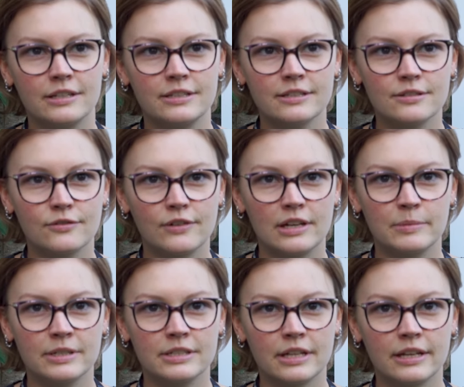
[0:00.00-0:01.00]
ideas of
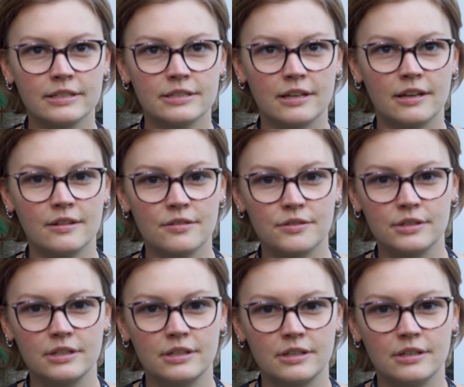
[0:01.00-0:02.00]
Element X and
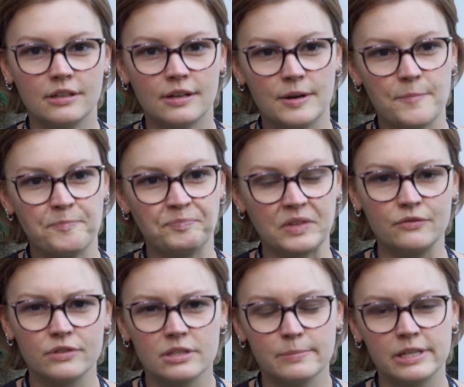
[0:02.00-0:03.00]
the um,
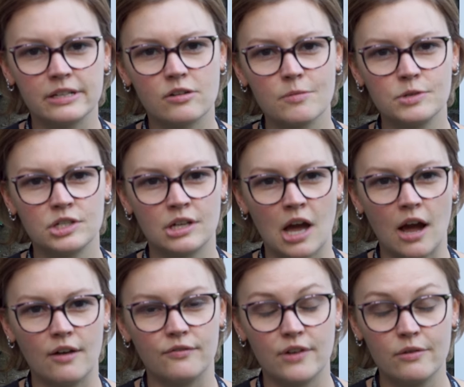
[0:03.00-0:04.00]
invisible encryption
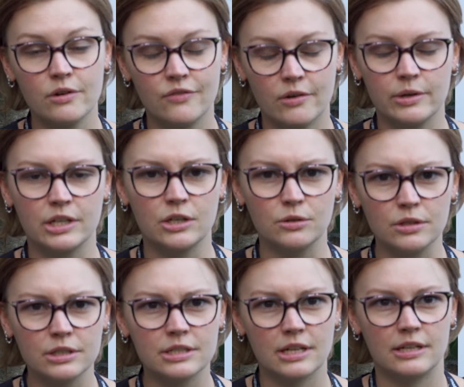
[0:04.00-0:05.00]
are very, very
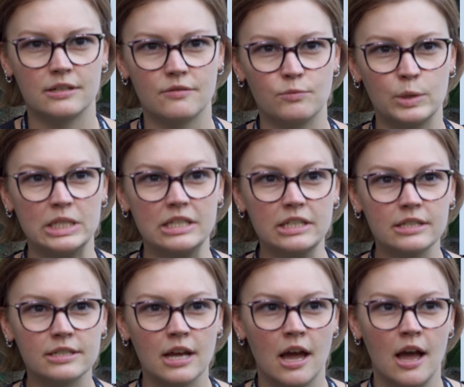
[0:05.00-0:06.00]
good, and we
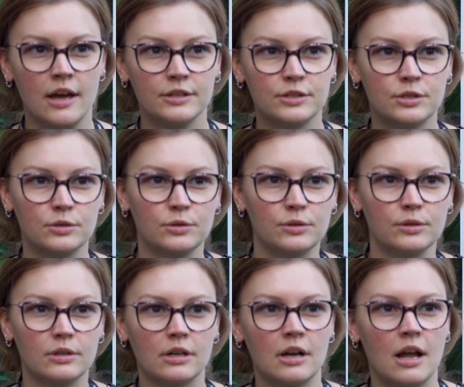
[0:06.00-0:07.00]
need
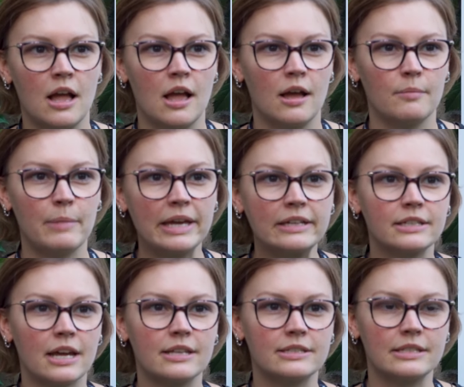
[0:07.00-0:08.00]
to make it
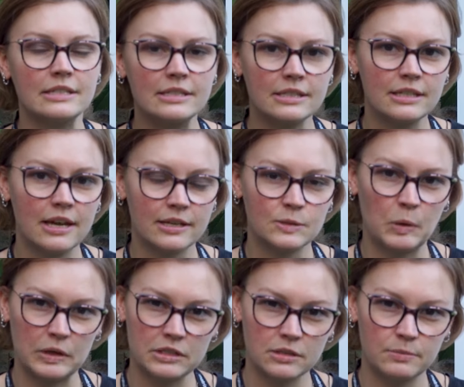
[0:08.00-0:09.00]
as easy as
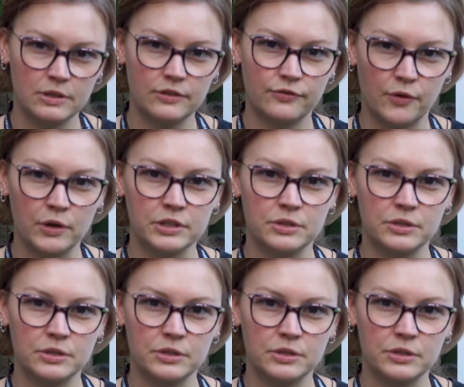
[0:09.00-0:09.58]
possible for